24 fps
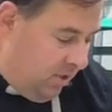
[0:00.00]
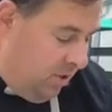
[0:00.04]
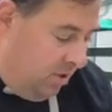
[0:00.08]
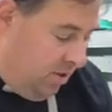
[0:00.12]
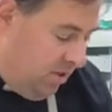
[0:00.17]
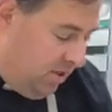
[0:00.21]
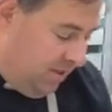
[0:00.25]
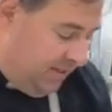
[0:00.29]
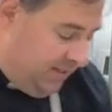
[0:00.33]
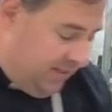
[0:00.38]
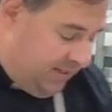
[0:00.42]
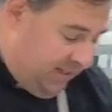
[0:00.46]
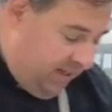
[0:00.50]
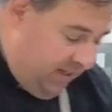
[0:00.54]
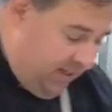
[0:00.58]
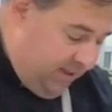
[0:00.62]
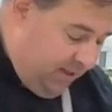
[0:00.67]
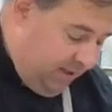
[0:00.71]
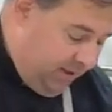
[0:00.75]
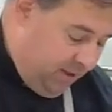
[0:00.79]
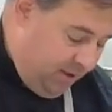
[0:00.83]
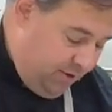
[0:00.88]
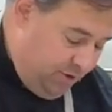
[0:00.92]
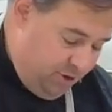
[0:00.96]
you can see
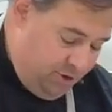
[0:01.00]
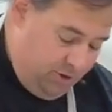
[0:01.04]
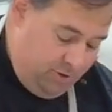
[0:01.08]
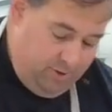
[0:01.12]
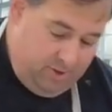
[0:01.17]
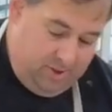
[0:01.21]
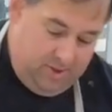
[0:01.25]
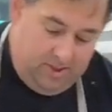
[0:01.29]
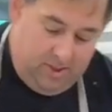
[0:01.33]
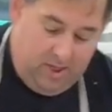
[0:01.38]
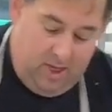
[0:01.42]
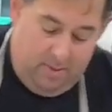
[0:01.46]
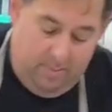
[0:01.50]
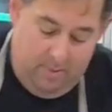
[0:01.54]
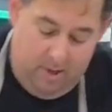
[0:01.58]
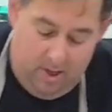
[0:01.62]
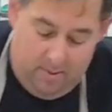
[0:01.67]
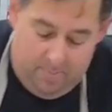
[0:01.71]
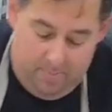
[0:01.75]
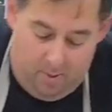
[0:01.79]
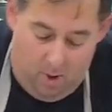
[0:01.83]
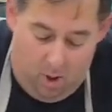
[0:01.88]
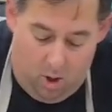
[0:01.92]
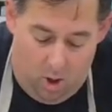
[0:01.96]
that the juice is coming
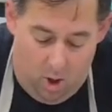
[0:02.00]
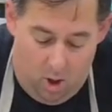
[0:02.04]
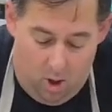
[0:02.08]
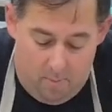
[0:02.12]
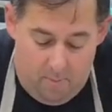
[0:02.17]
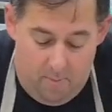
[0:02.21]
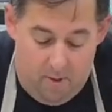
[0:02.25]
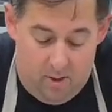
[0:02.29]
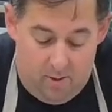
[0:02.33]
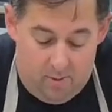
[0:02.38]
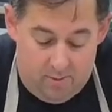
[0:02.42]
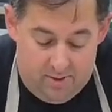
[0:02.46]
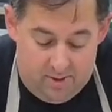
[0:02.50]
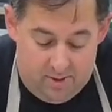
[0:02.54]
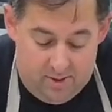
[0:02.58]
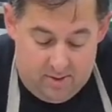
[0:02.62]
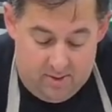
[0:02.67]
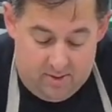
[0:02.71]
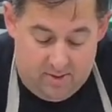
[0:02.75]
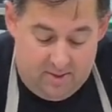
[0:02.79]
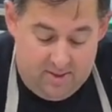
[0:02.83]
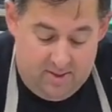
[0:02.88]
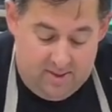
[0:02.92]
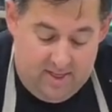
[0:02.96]
up
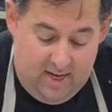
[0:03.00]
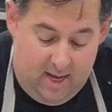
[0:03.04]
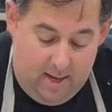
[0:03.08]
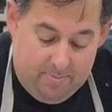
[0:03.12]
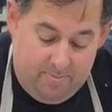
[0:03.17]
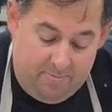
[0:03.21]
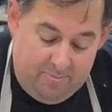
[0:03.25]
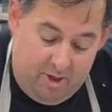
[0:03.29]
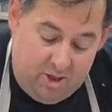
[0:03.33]
almost to the top.